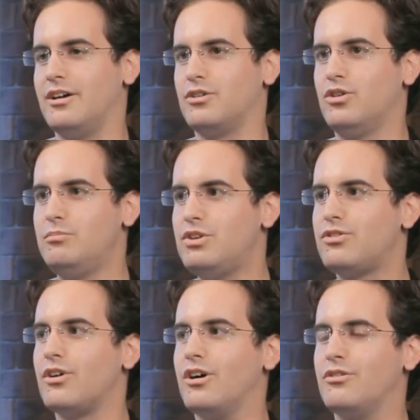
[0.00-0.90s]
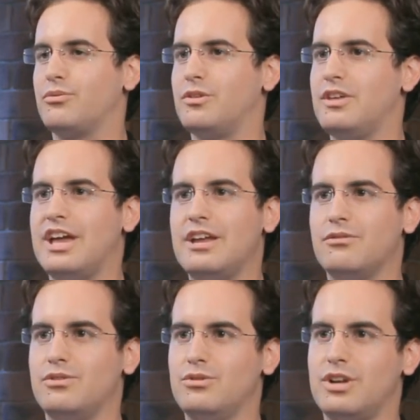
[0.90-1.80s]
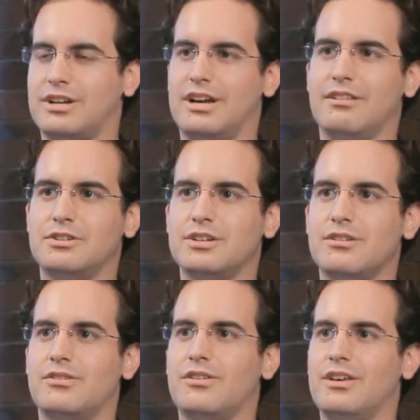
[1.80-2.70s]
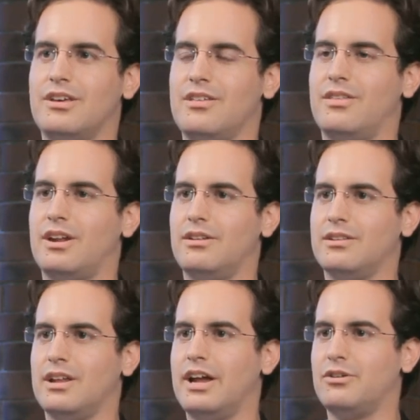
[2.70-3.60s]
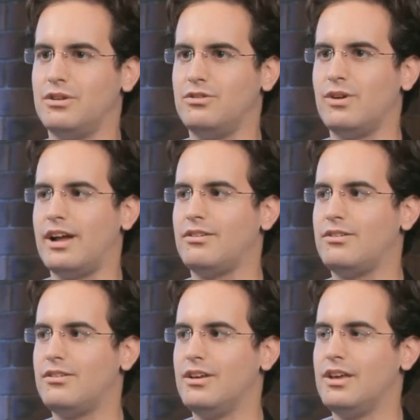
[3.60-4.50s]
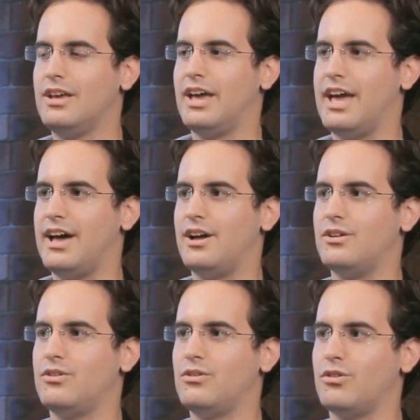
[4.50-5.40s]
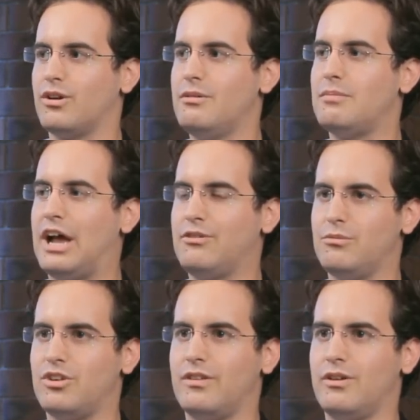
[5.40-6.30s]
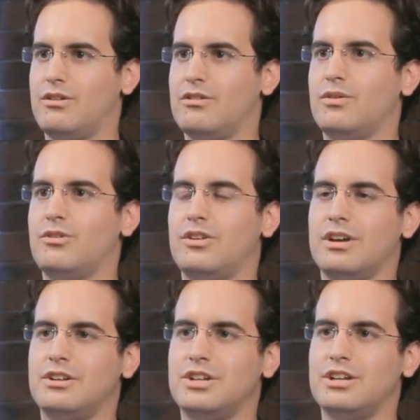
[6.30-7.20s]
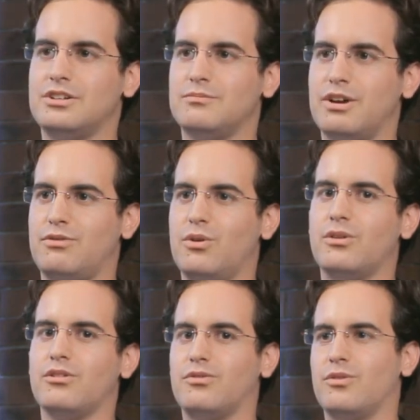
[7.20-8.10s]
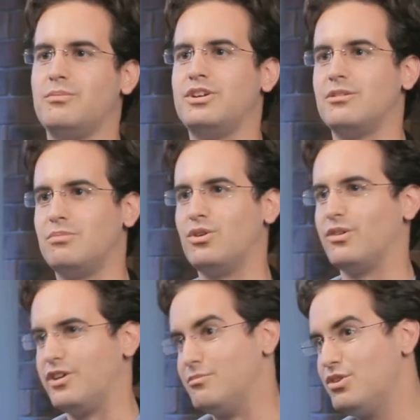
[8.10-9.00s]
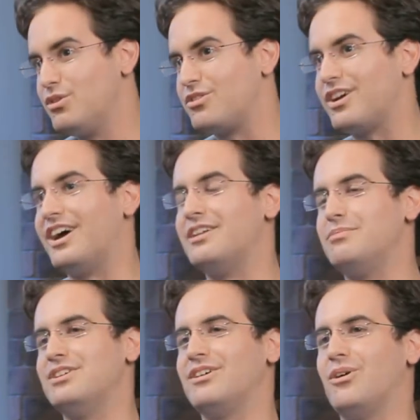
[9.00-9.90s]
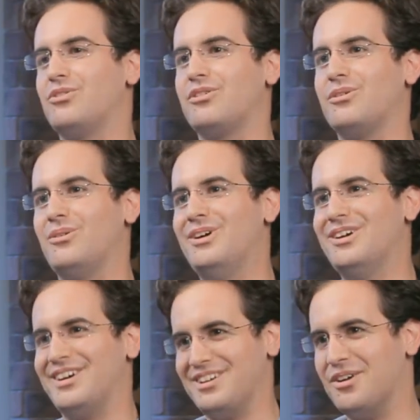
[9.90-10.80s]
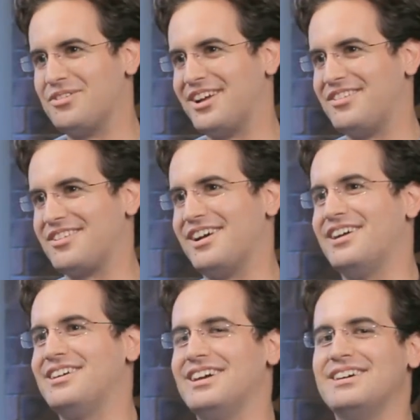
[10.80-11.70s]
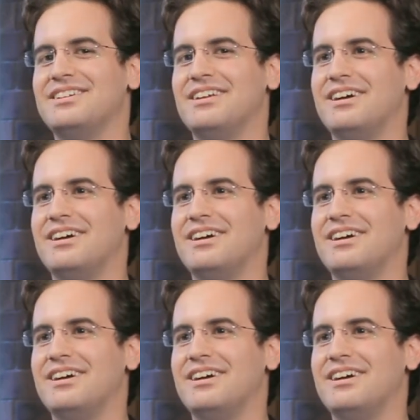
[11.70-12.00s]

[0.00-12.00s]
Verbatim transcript: could be solved with the aid of new technologies that I could address. And so coming back from Singularity University, I changed my focus from being purely a computers guy to being also a neuroscience guy. And